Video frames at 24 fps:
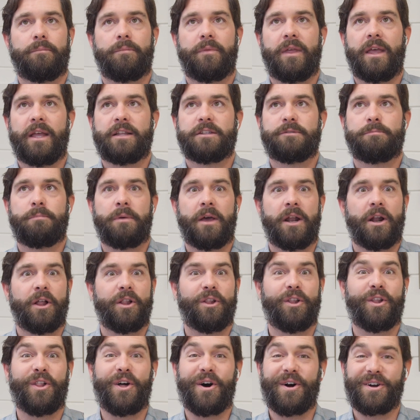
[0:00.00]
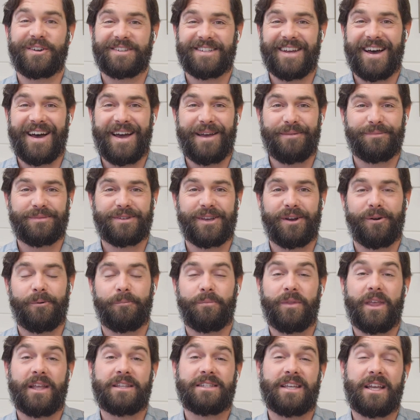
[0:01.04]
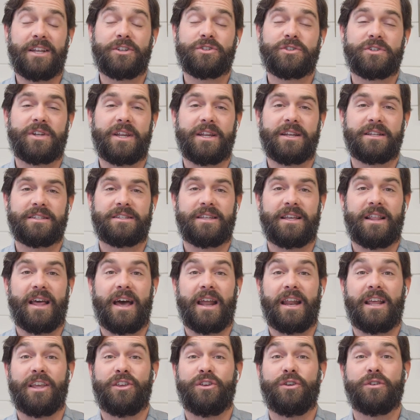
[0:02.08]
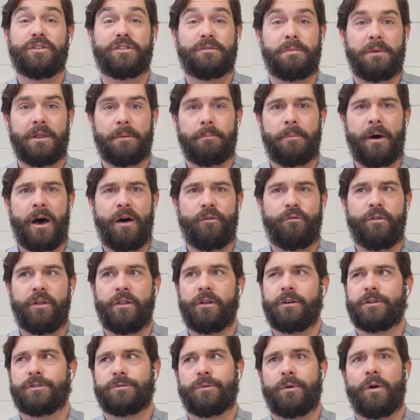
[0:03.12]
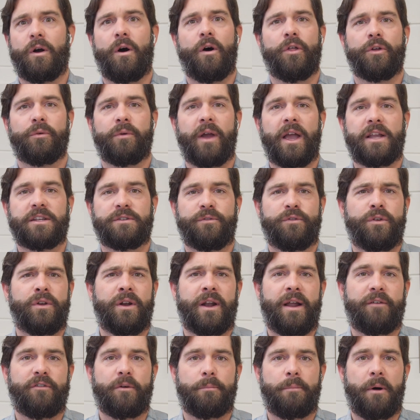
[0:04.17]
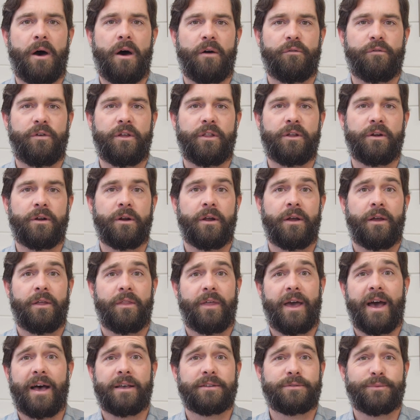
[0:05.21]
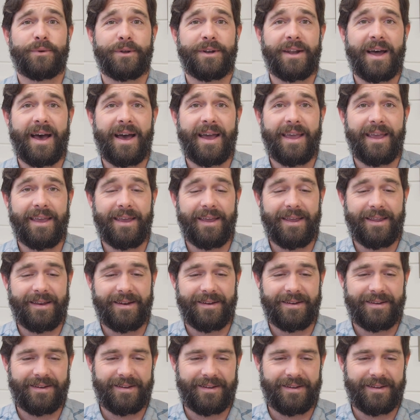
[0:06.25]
it's been a long time. So it's interesting to see that. It used to be the pot fillers were all the rage. If you didn't have a pot filler, the house wasn't high end.